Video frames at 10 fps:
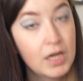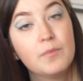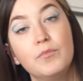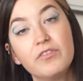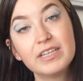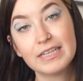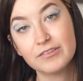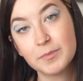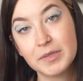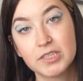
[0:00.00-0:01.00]
Moving
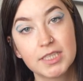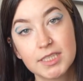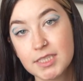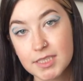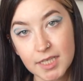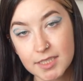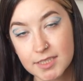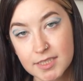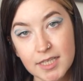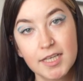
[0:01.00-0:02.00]
down to Pier
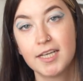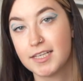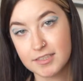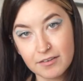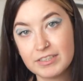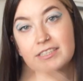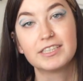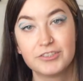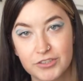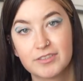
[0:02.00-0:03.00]
66, it's
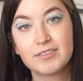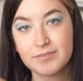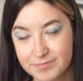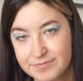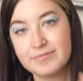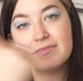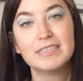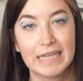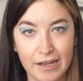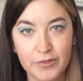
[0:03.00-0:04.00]
obviously just
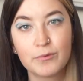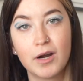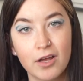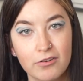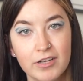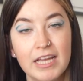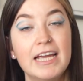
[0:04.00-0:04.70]
down the road.